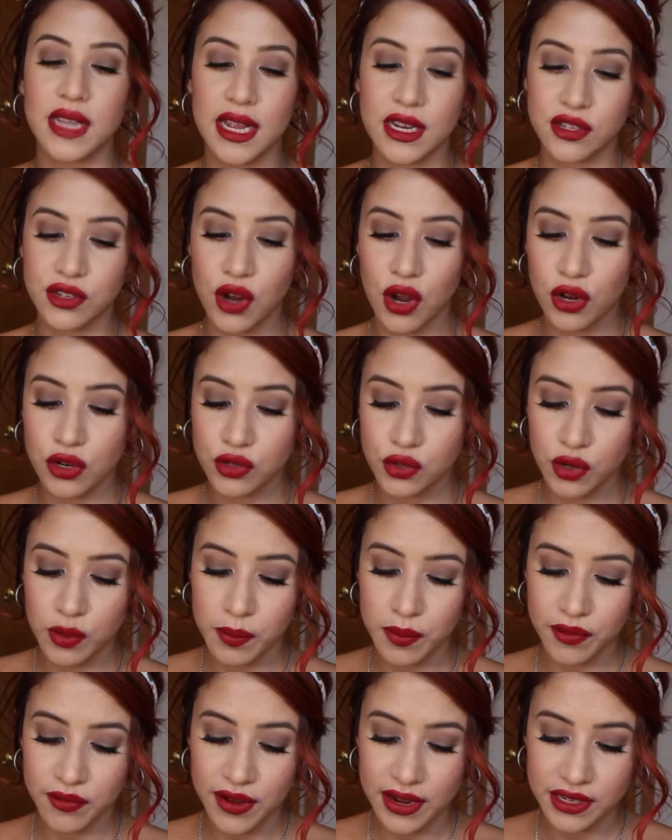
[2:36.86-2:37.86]
Slash Contour
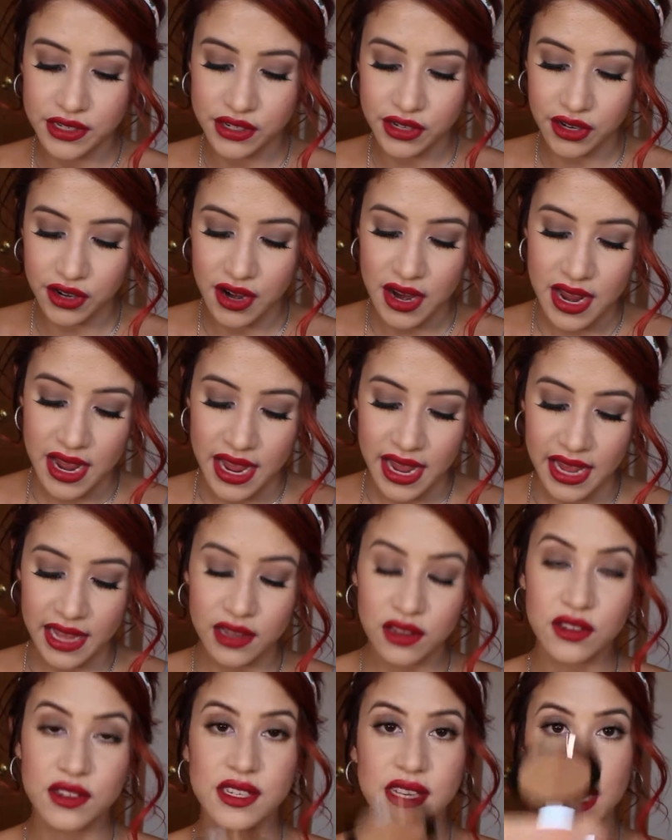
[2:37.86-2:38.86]
Perfector.
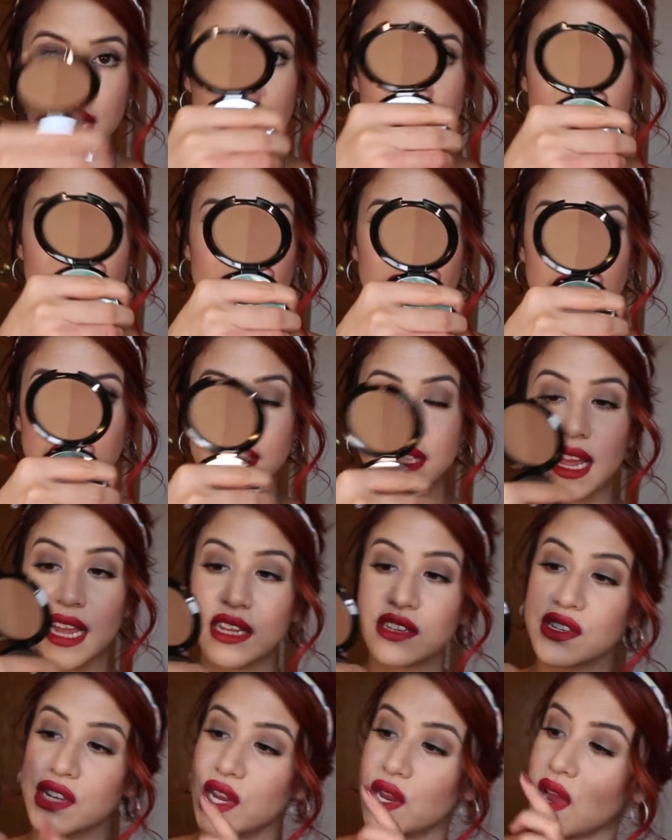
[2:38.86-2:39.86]
It looks like this
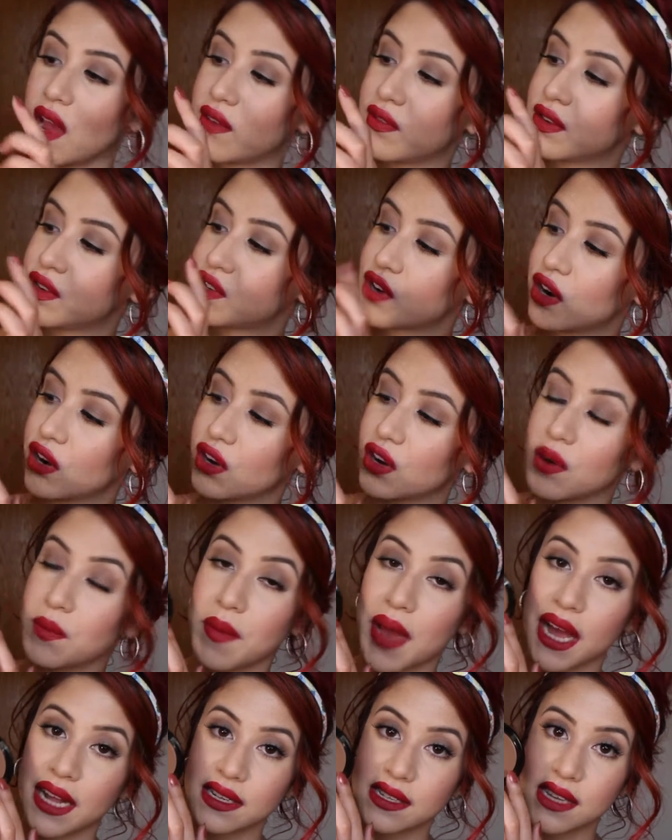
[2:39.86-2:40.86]
inside, so you have a darker
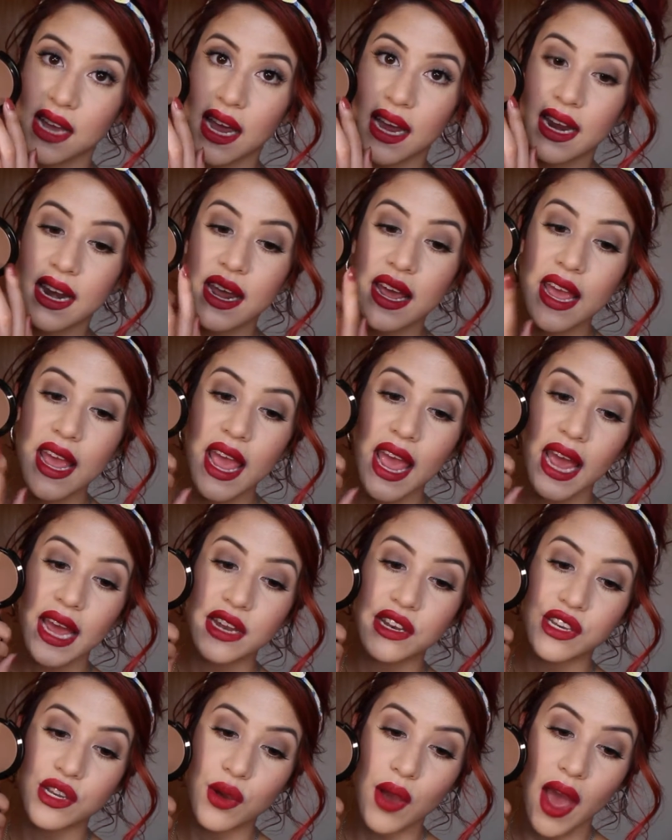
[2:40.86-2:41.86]
matte side,
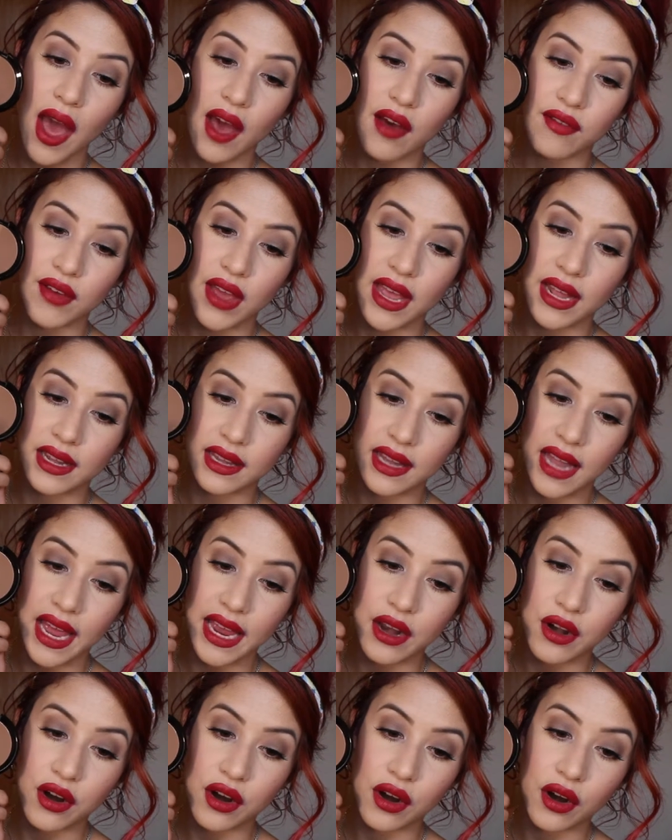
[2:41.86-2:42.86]
and you have a
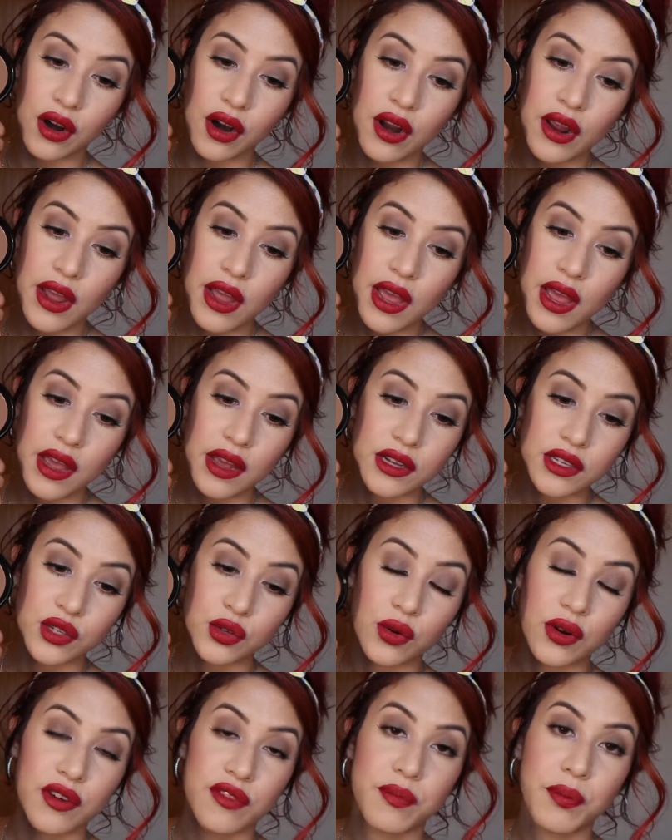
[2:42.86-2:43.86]
lighter
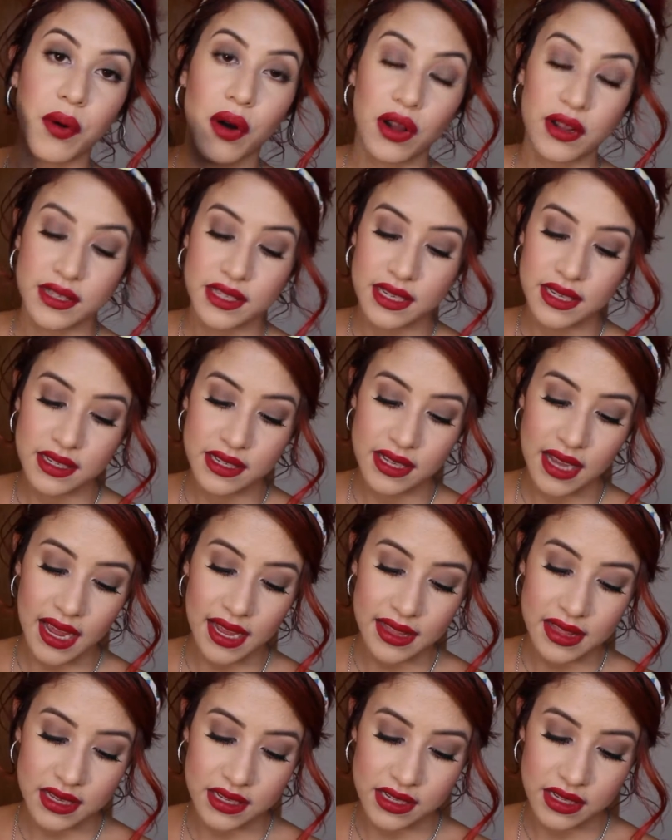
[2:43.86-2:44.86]
sort of bronzing
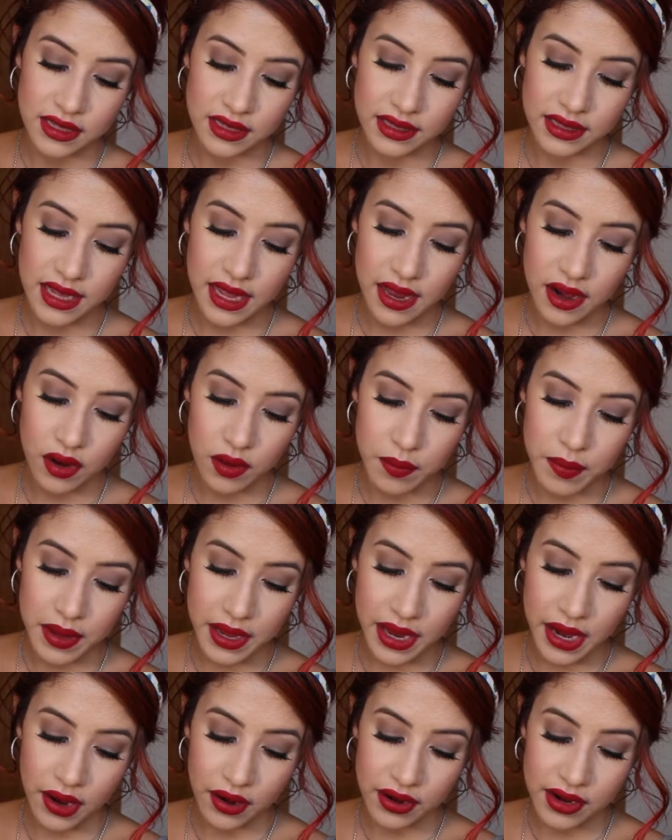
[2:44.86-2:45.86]
side that's a little
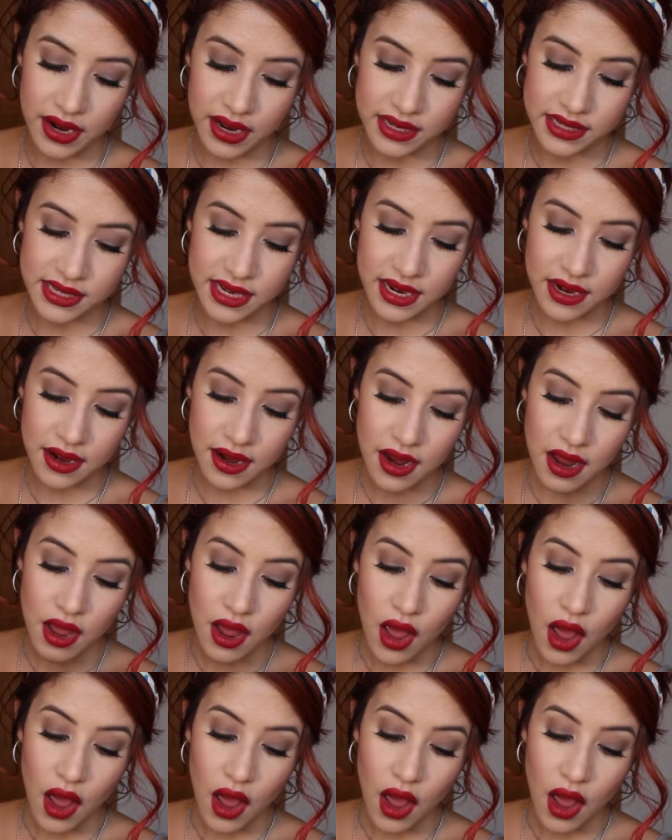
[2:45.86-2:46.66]
bit iridescent.